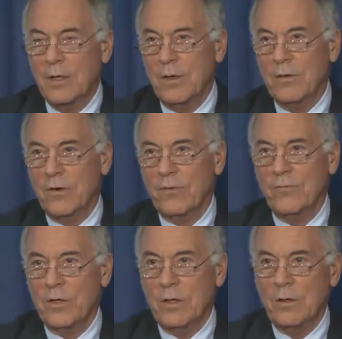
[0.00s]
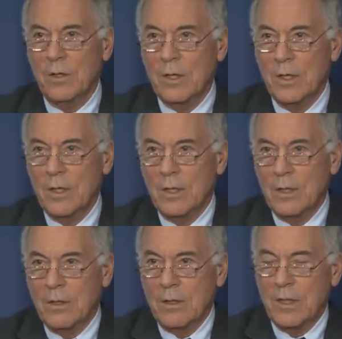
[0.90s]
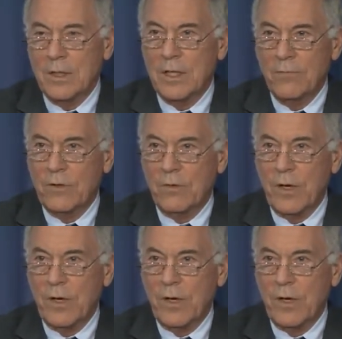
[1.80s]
in their view, and given their